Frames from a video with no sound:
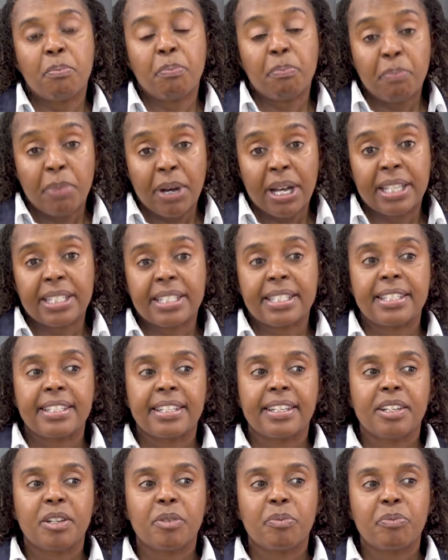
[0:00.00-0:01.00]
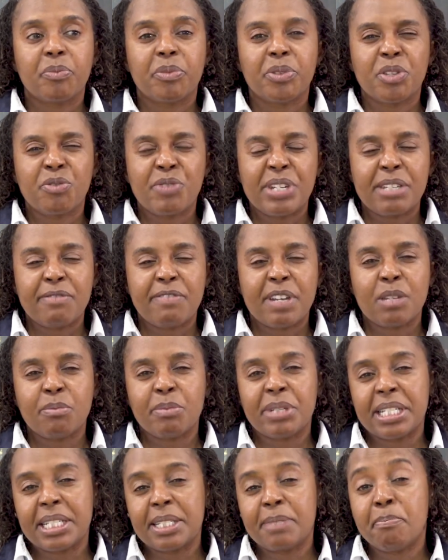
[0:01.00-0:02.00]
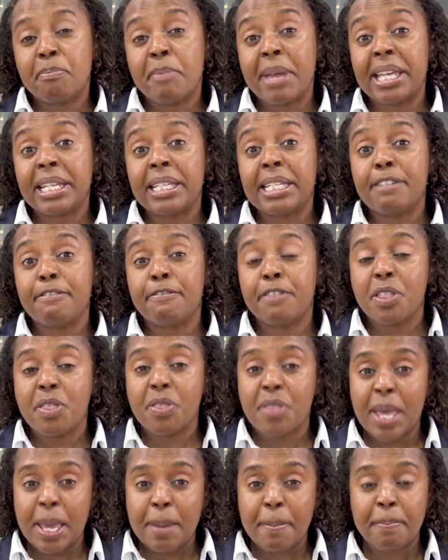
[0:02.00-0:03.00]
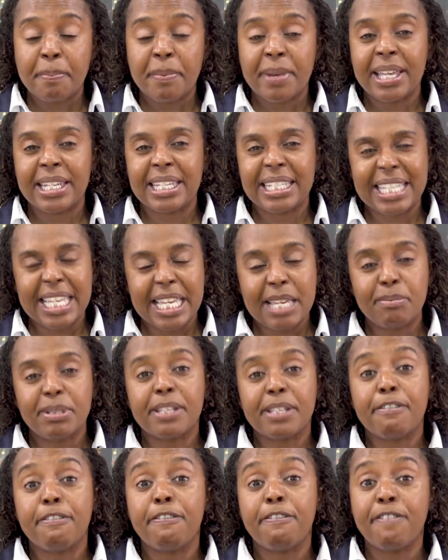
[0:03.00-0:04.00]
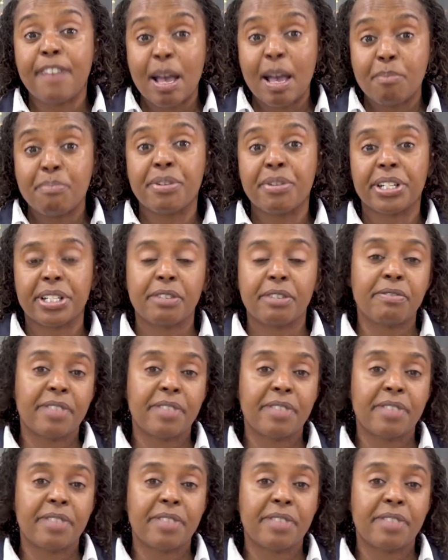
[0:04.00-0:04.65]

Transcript: But the redevelopment is mainly for them and it keeps the fabric of